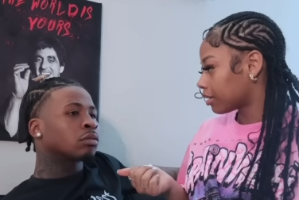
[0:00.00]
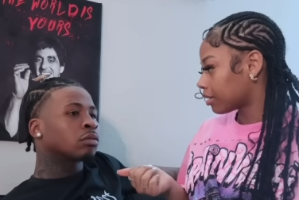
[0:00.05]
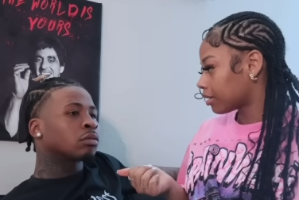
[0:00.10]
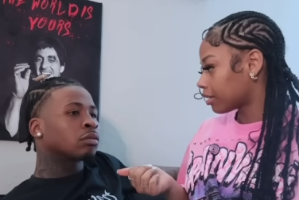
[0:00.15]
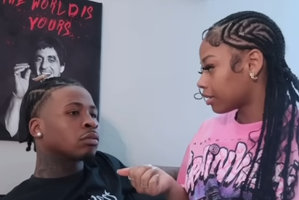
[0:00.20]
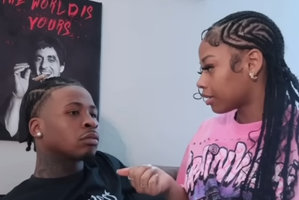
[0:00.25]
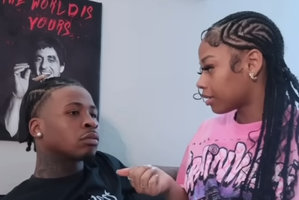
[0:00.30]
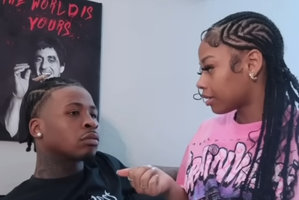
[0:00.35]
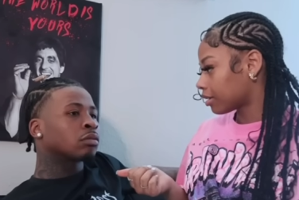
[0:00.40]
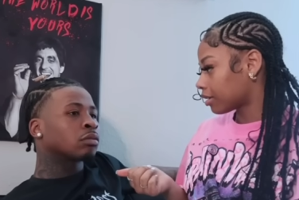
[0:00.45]

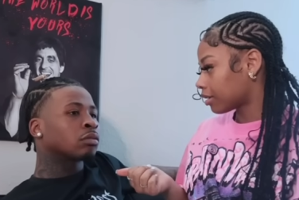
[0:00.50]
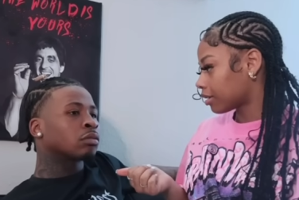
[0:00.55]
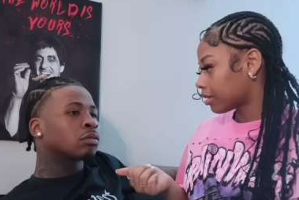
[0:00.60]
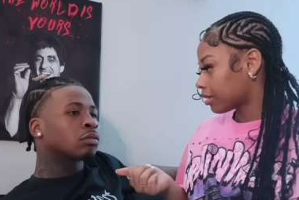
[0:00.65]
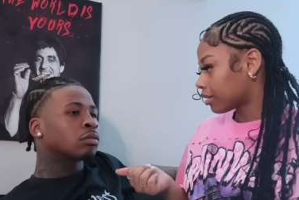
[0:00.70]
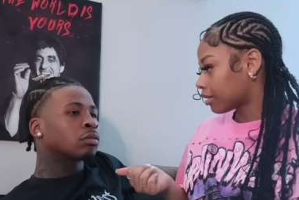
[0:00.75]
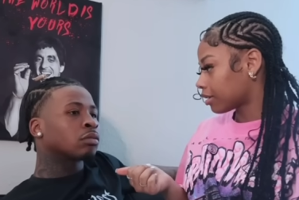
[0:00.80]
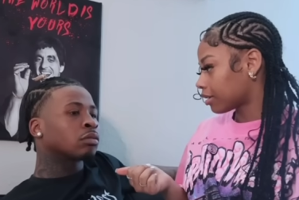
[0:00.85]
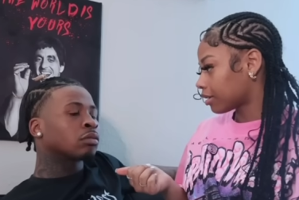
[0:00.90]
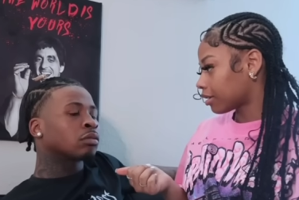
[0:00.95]

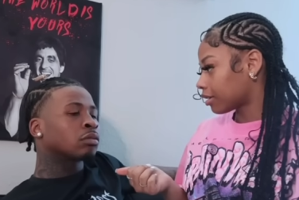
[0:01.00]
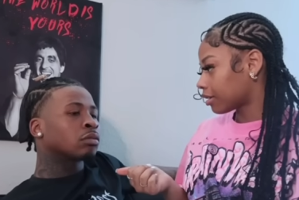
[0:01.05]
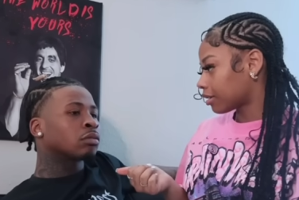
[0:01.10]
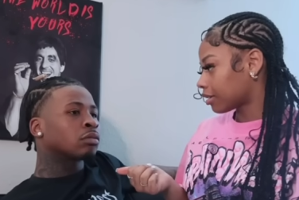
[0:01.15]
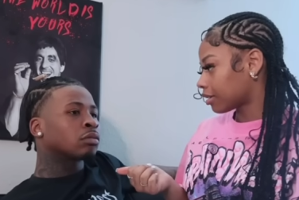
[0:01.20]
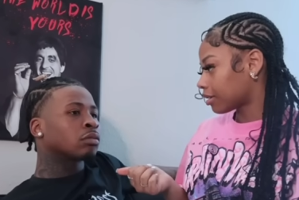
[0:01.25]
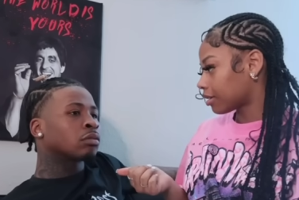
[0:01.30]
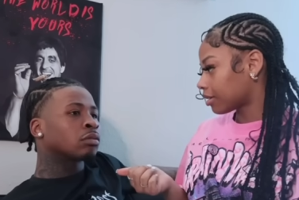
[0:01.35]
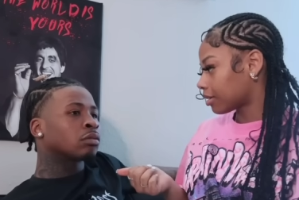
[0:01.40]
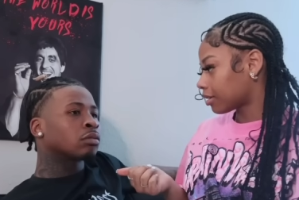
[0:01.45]

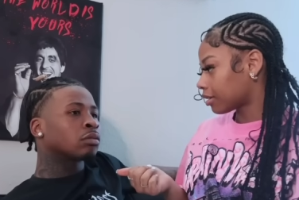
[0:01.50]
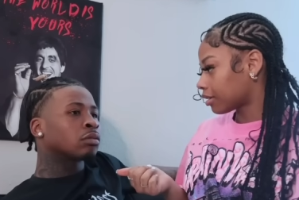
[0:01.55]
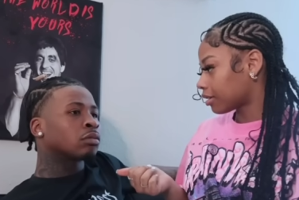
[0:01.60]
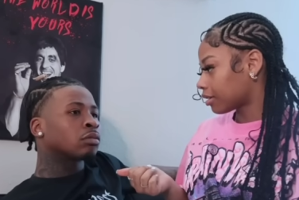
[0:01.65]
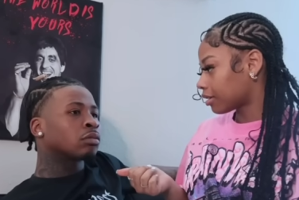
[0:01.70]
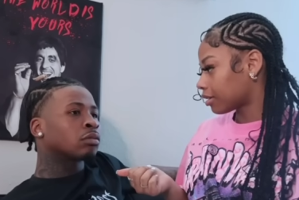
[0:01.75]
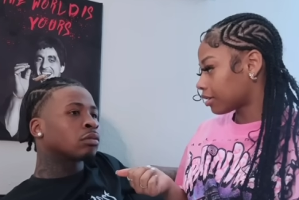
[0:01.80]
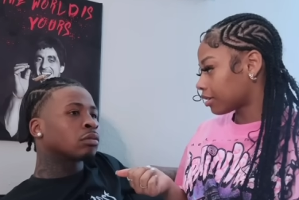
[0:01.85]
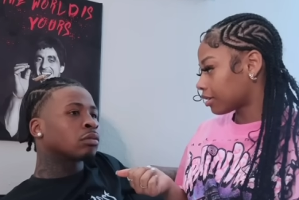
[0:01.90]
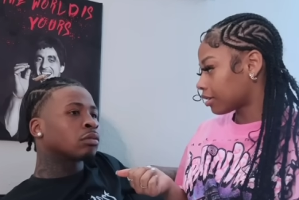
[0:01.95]

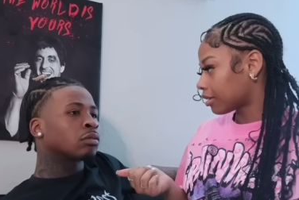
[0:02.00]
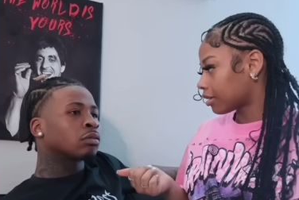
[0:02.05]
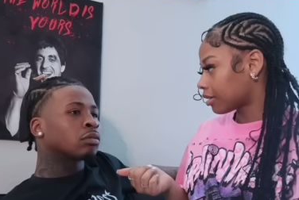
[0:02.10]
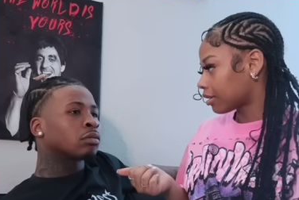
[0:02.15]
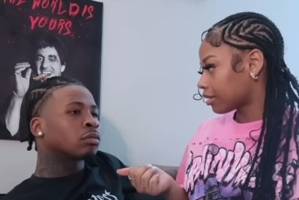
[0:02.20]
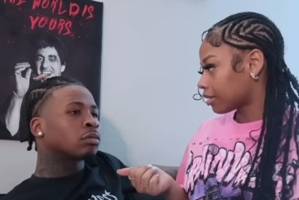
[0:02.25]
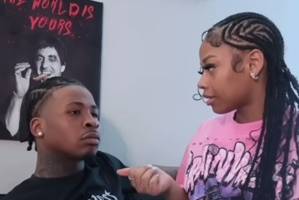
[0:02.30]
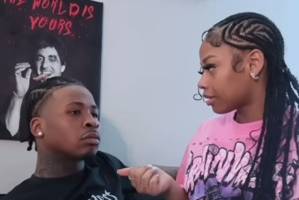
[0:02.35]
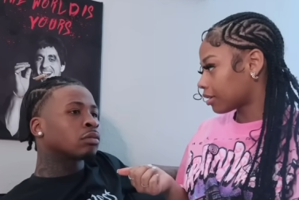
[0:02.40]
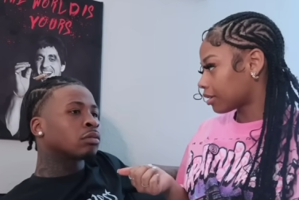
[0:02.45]

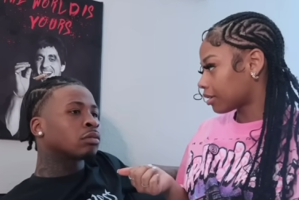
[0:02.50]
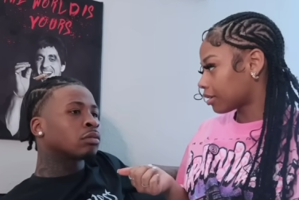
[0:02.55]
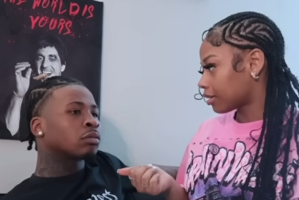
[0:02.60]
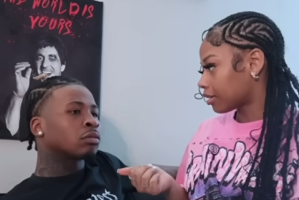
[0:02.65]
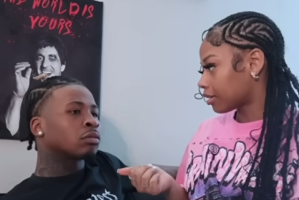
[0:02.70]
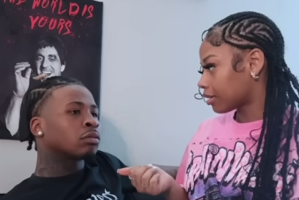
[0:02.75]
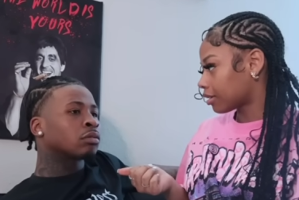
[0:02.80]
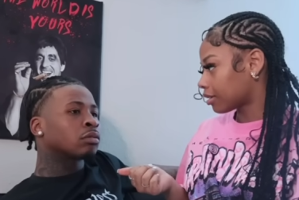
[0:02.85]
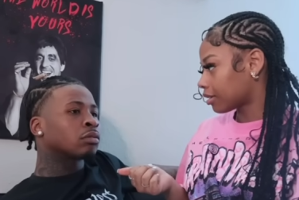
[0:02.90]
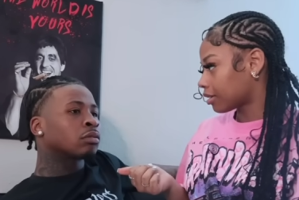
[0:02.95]

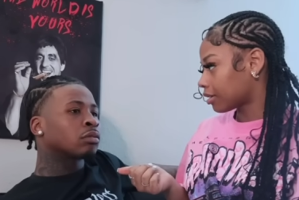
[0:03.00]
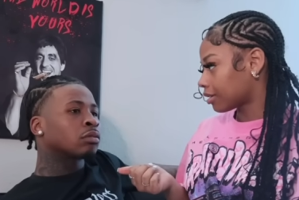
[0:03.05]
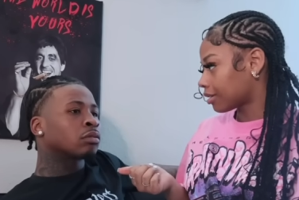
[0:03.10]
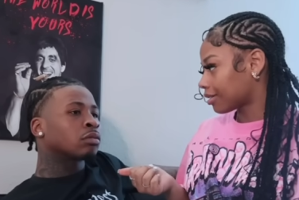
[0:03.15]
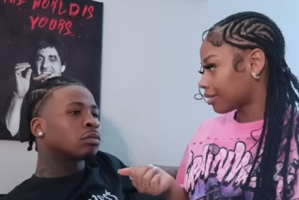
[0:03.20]
(silence)